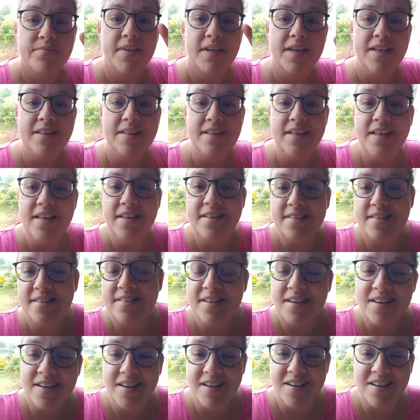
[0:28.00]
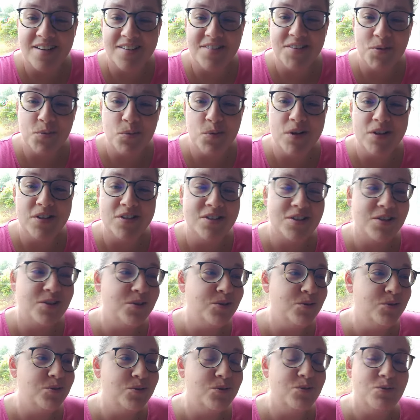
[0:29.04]
elites, the, the ones
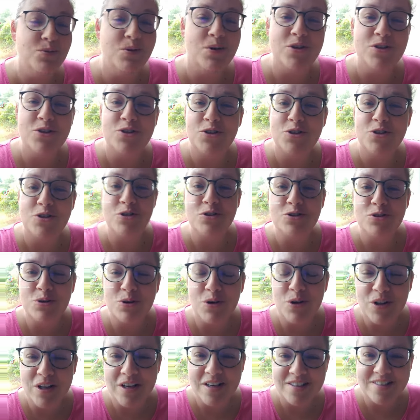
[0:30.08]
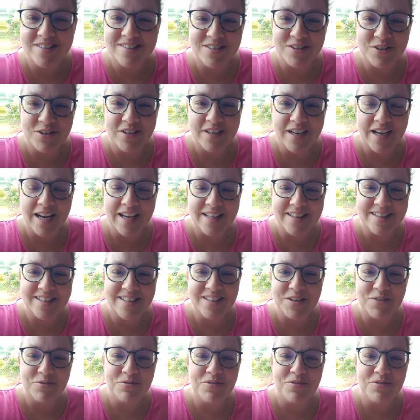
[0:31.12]
who want to control us are at their